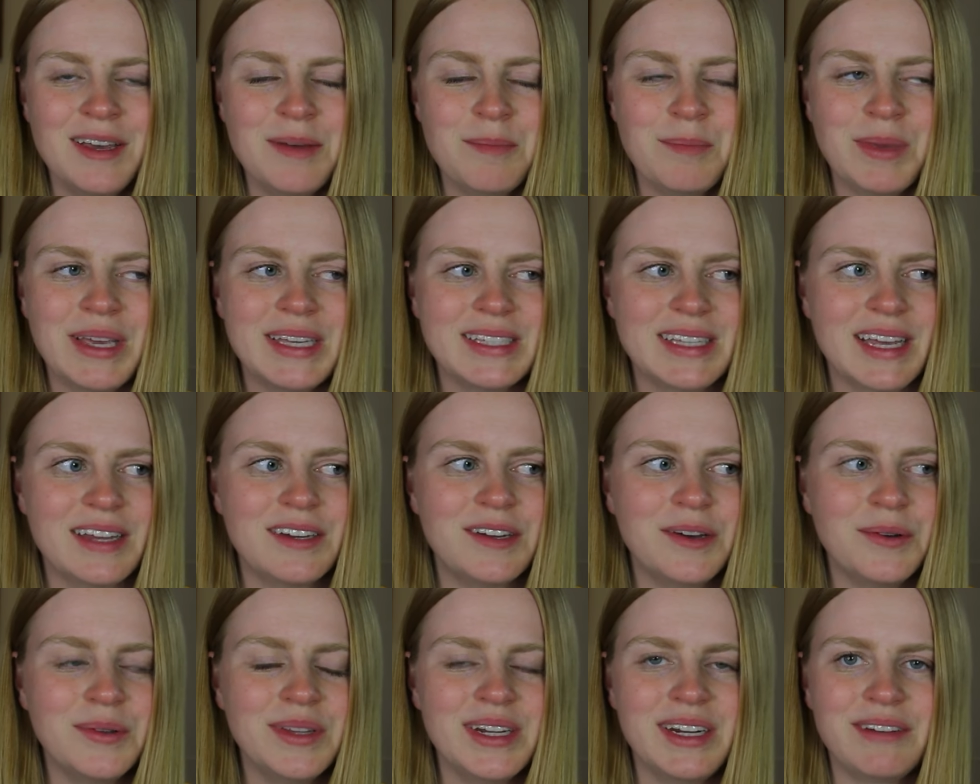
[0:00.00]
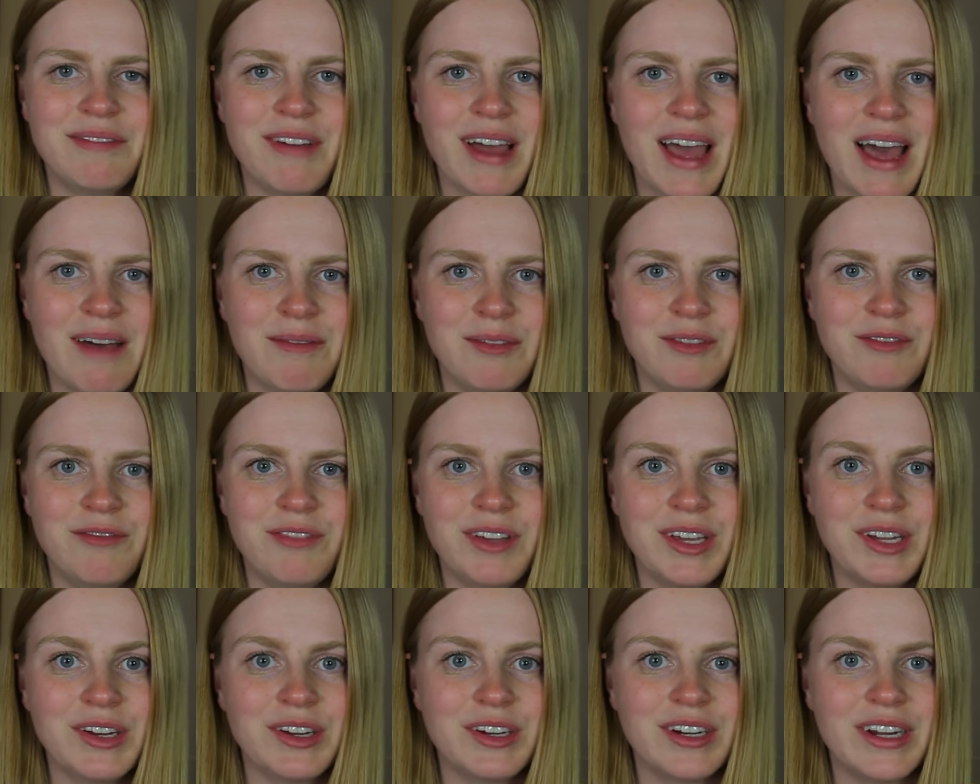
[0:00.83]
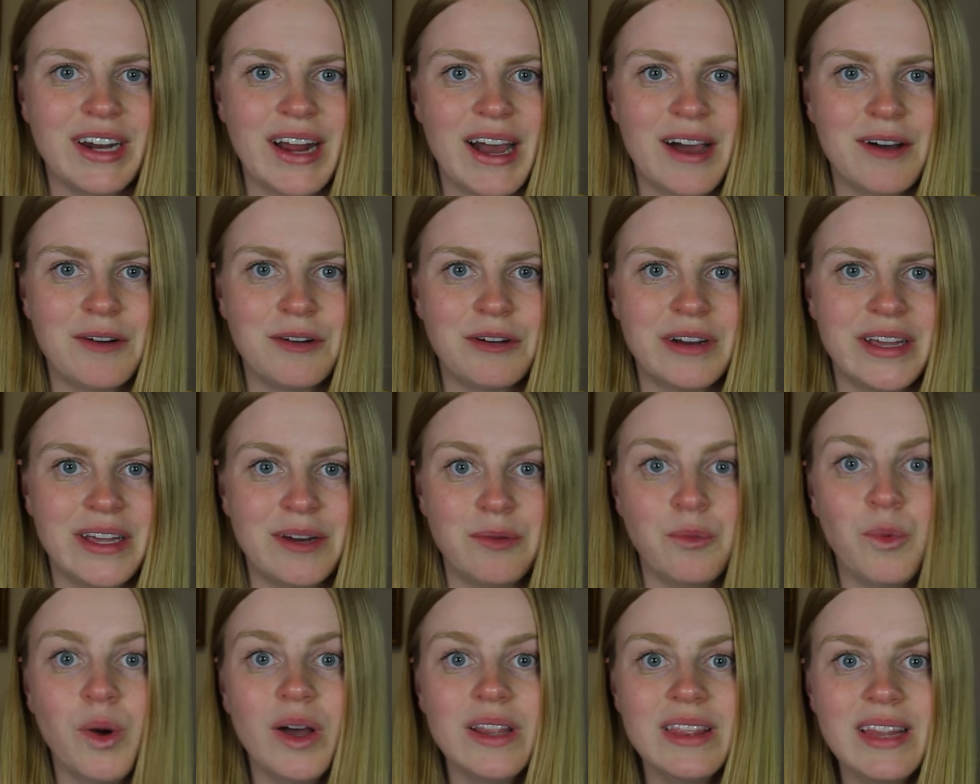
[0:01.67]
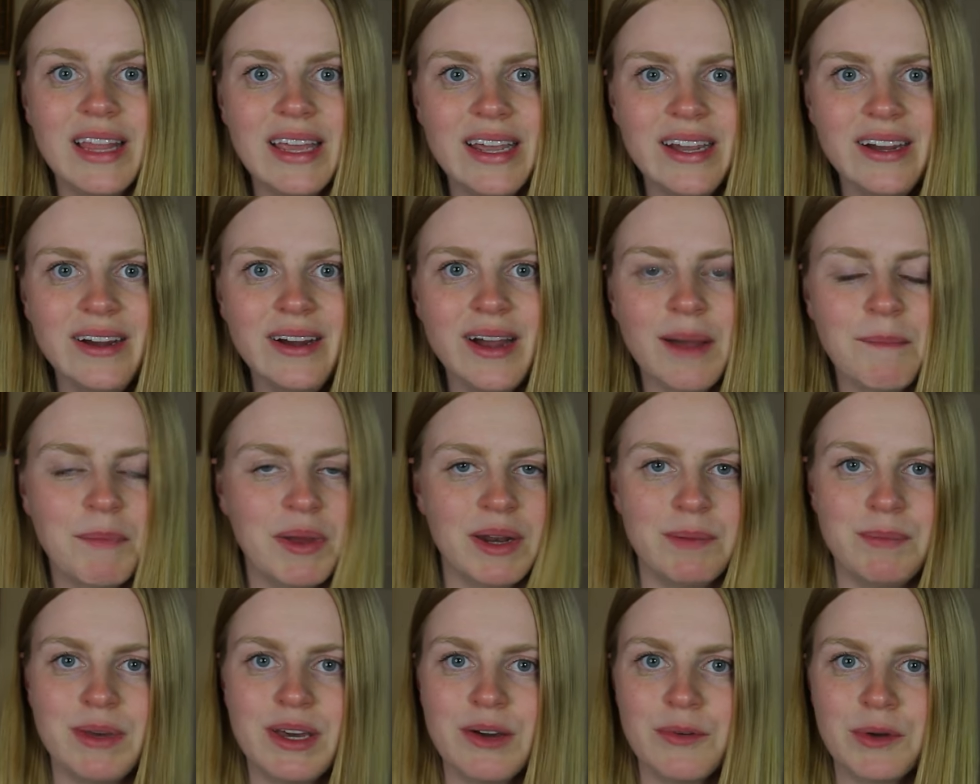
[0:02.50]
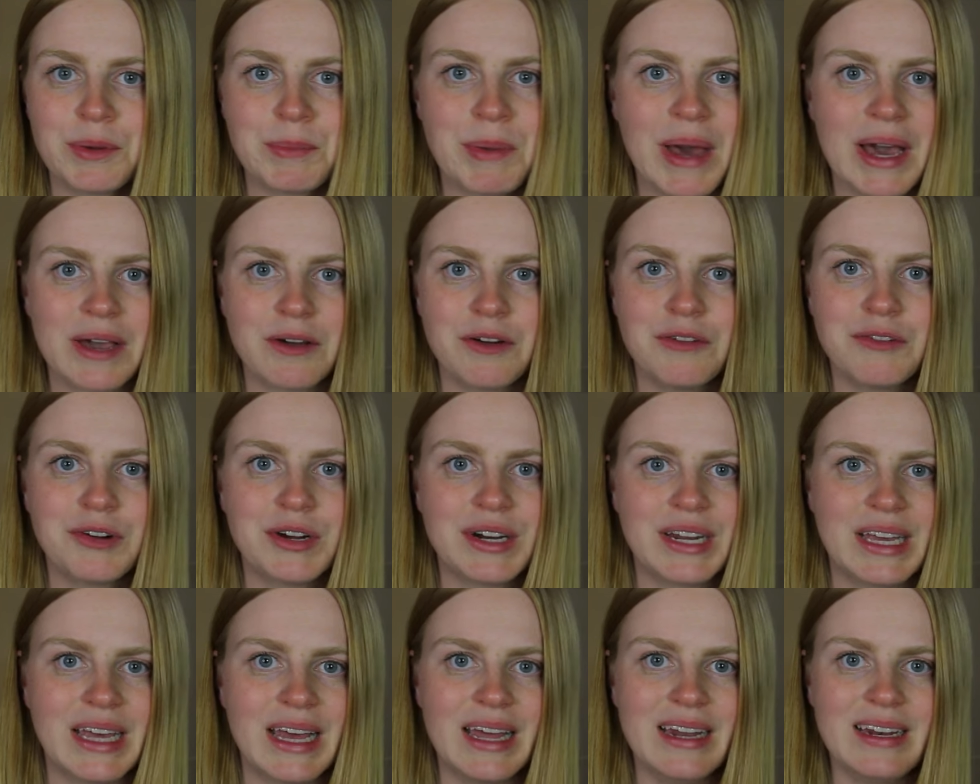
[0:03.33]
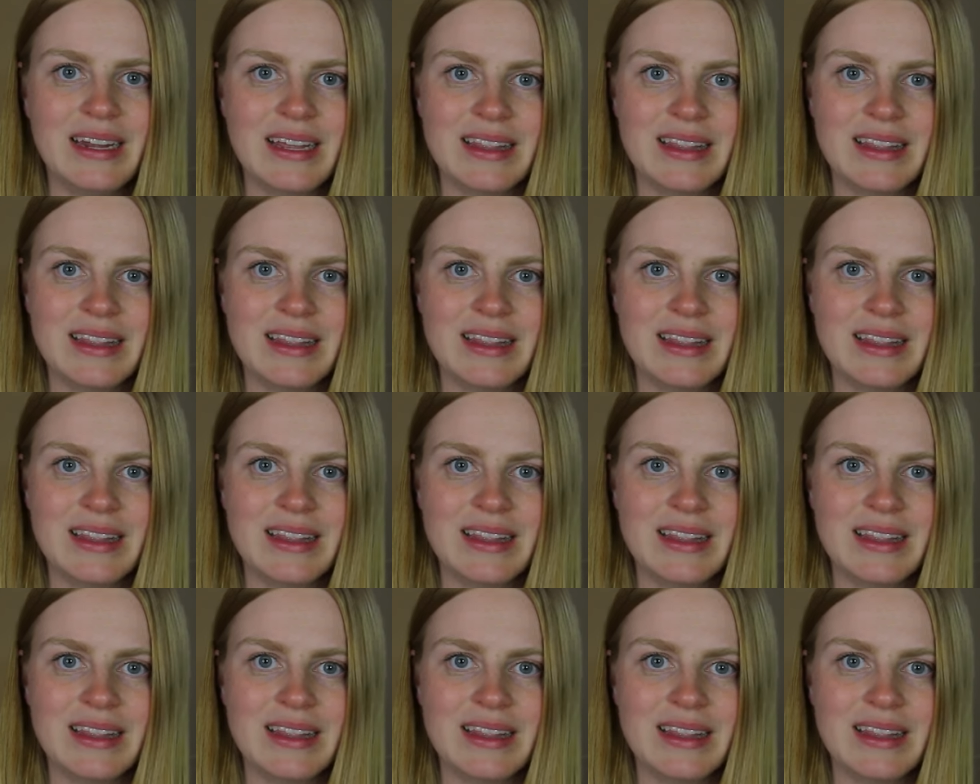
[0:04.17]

because I know that if I haven't figured it out in one layer, I'm going to be going back over it again,